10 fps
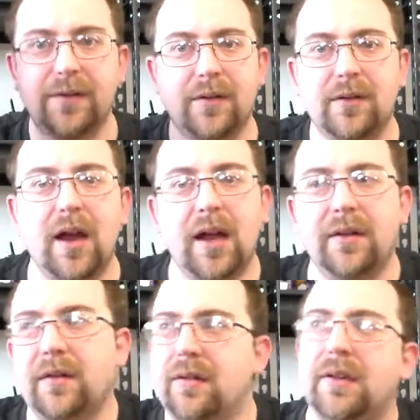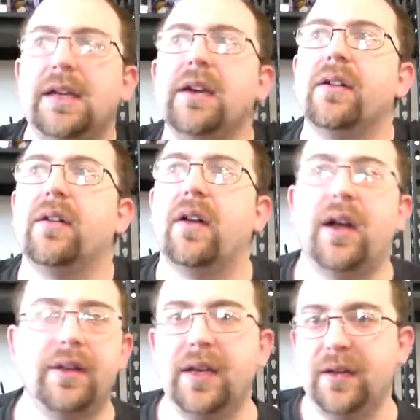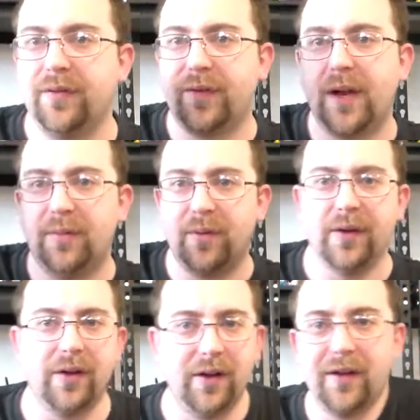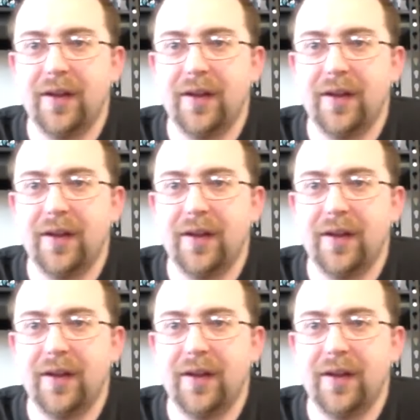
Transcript: It's not here. I need to find one.